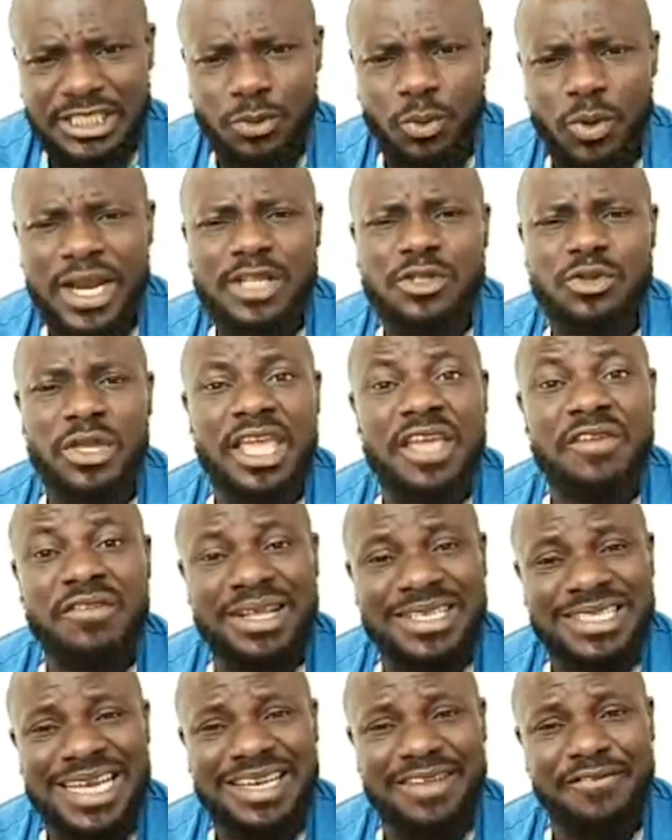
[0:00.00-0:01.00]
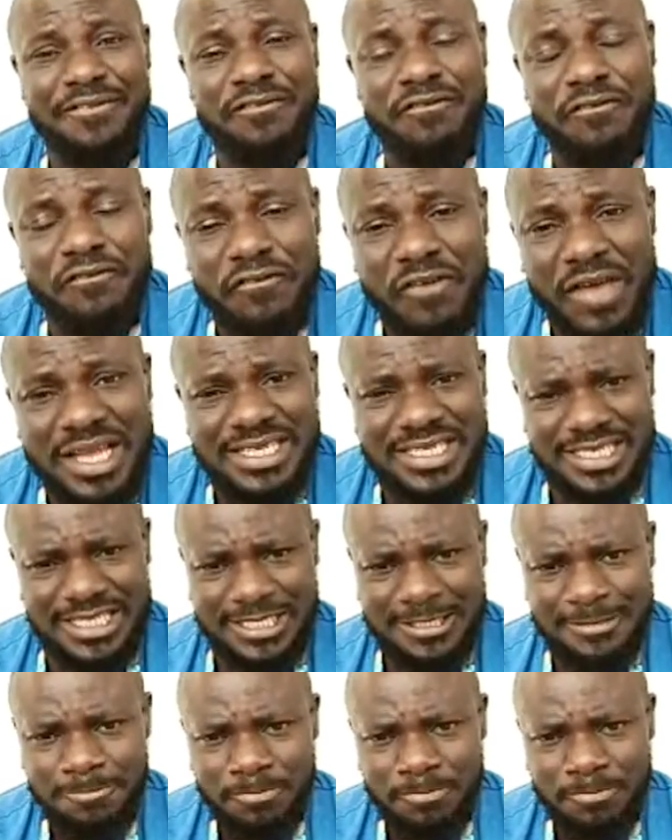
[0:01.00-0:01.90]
She wanted to give Nigeria the first, her